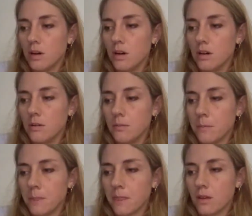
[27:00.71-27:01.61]
um,
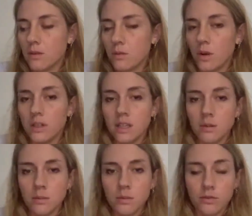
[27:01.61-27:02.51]
running,
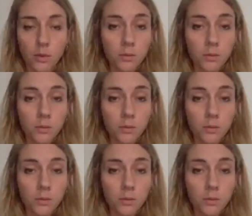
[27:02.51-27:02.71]
from